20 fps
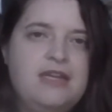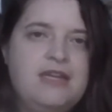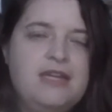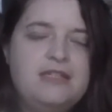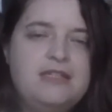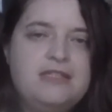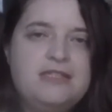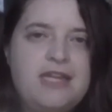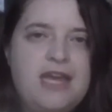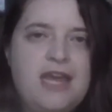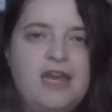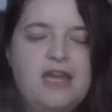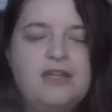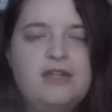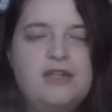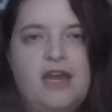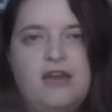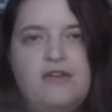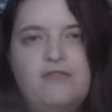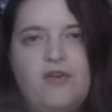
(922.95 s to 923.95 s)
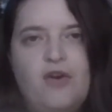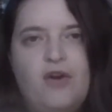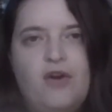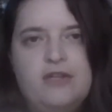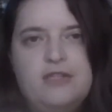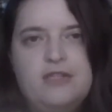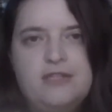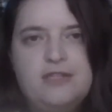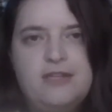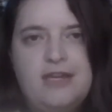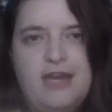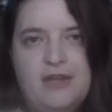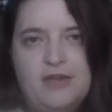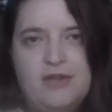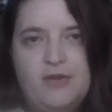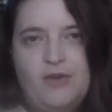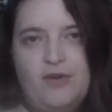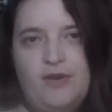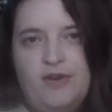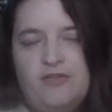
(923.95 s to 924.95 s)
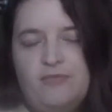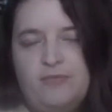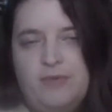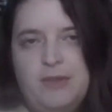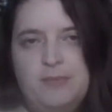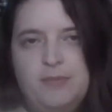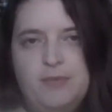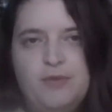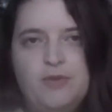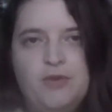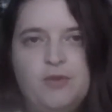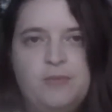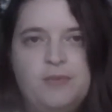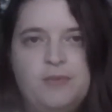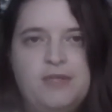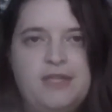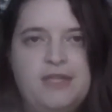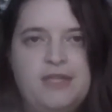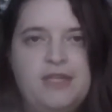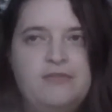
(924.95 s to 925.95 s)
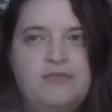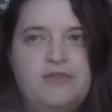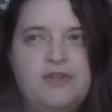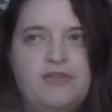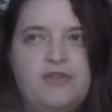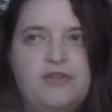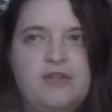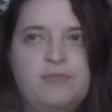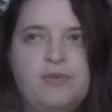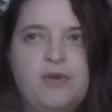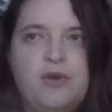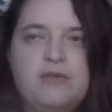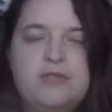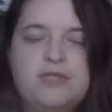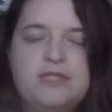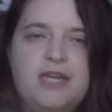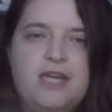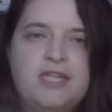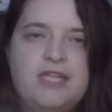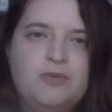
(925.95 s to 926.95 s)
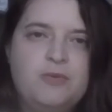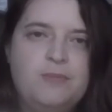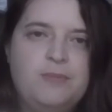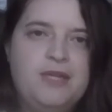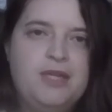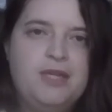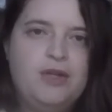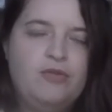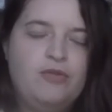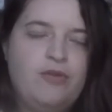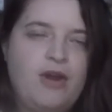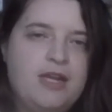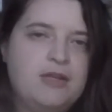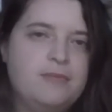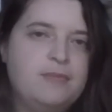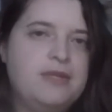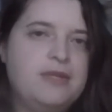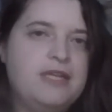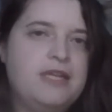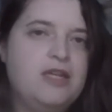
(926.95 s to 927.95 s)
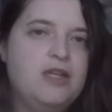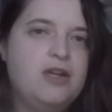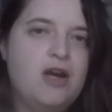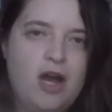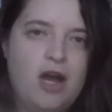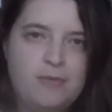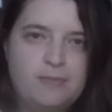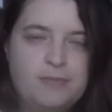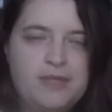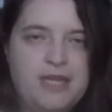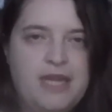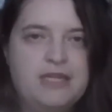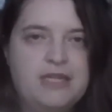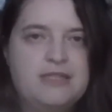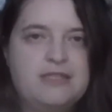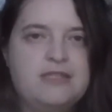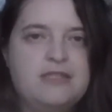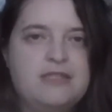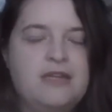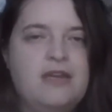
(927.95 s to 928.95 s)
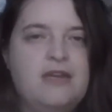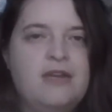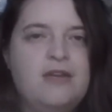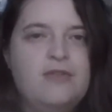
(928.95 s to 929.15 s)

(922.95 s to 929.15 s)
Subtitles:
Instead, I fall into the category of people who believe that the process will be incredibly complex.